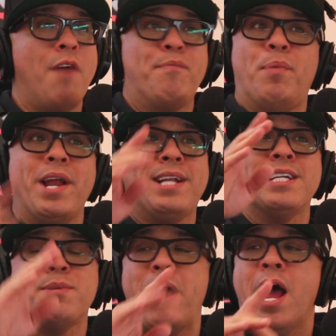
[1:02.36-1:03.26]
Off, but it
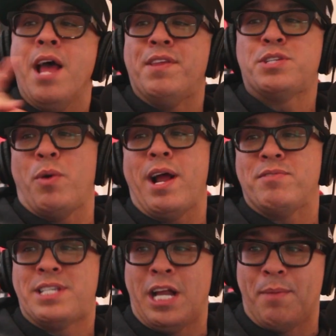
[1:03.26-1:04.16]
doesn't matter. This is what I
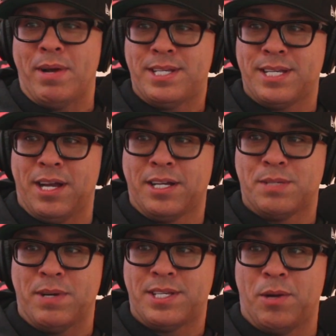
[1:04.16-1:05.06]
was telling my son
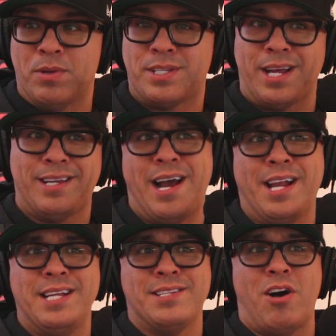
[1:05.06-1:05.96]
because my son was like,
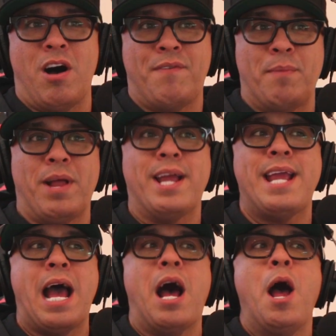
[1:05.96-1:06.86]
God, he's off. I'm like,
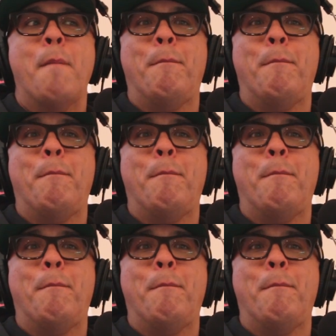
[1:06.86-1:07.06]
yeah,